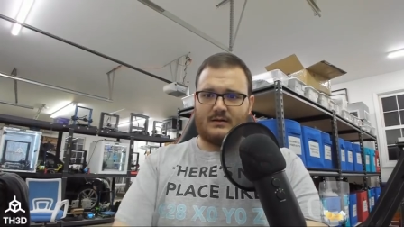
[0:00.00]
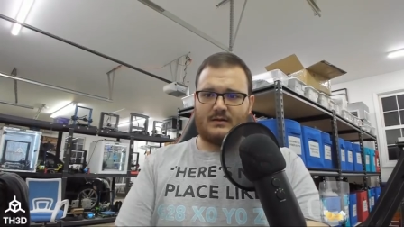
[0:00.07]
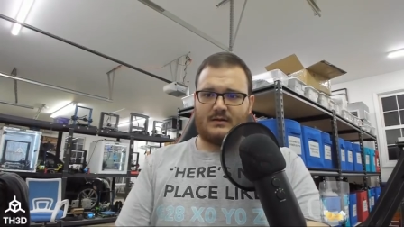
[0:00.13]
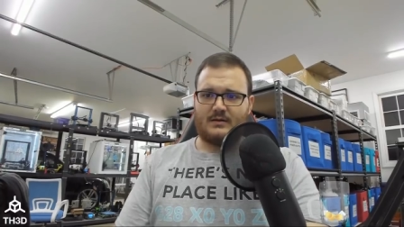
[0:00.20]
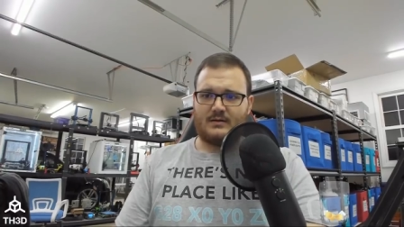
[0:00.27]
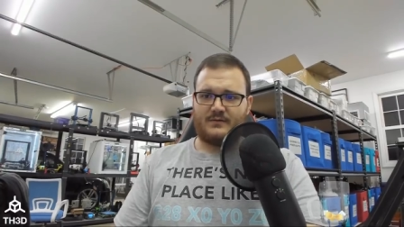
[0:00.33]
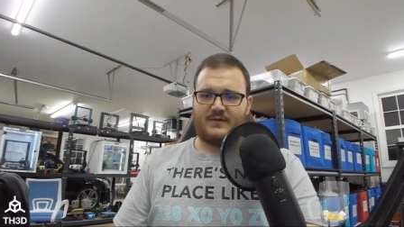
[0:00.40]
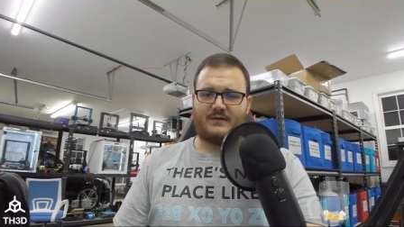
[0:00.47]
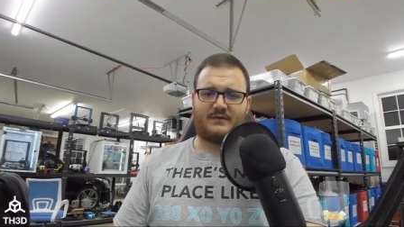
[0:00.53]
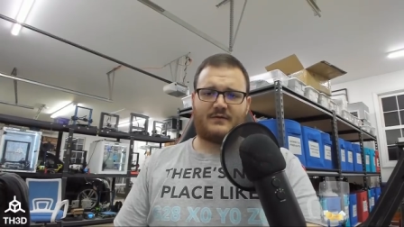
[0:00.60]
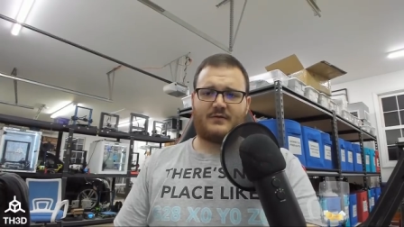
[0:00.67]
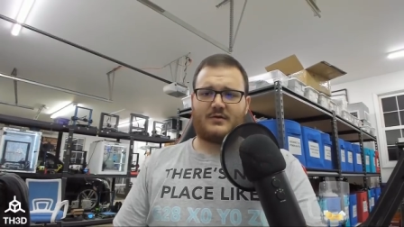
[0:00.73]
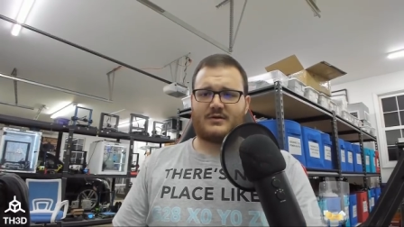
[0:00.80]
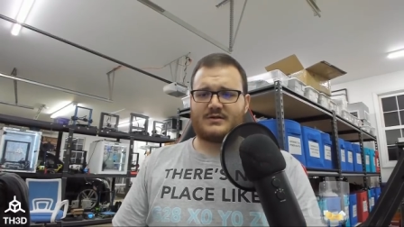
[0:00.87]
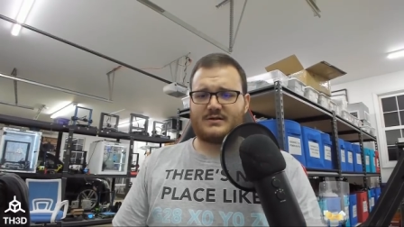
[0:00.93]

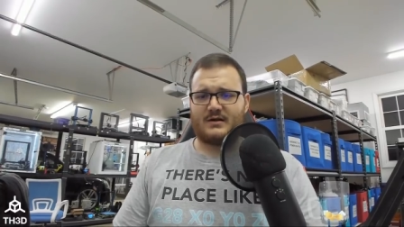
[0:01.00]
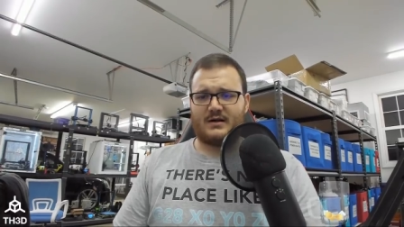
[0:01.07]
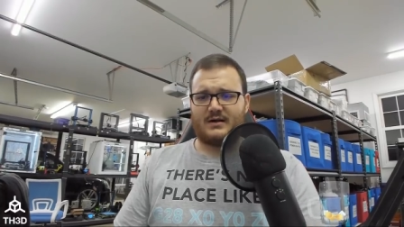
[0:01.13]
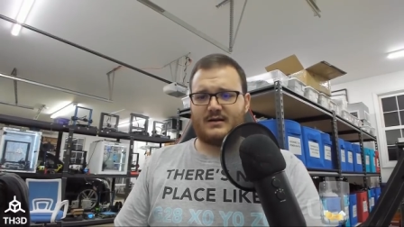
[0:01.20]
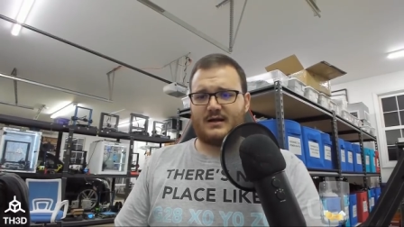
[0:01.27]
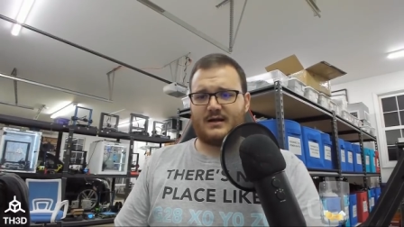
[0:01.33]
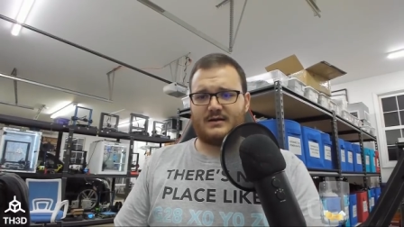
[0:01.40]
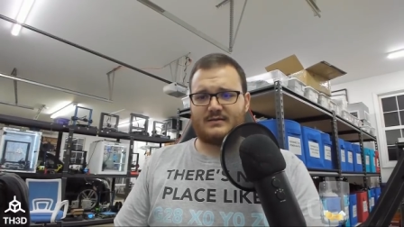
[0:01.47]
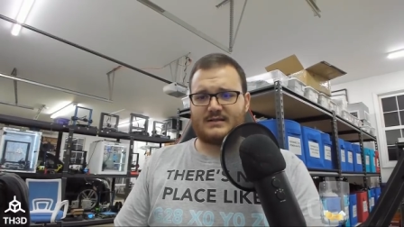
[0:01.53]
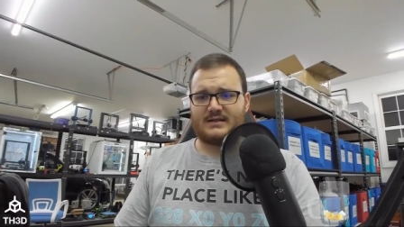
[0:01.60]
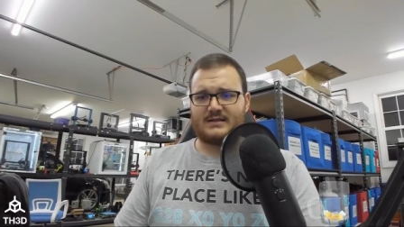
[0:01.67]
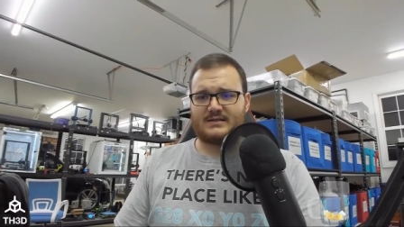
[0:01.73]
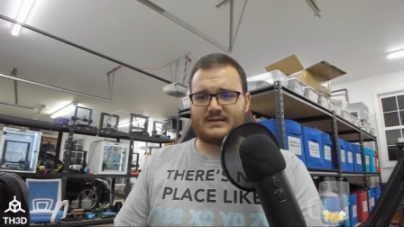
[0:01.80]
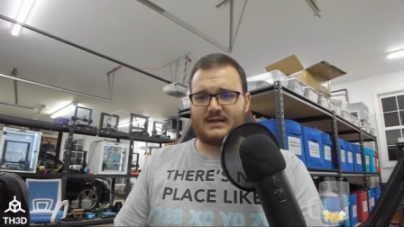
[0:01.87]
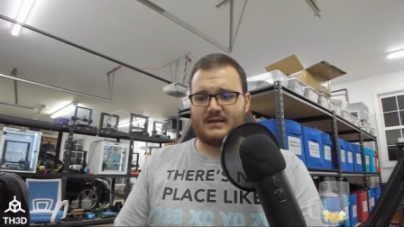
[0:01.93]
54, sorry,
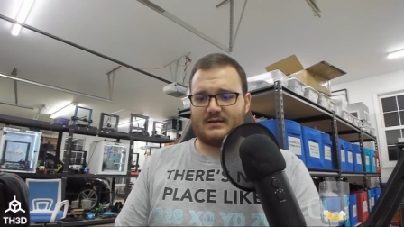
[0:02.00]
it's late.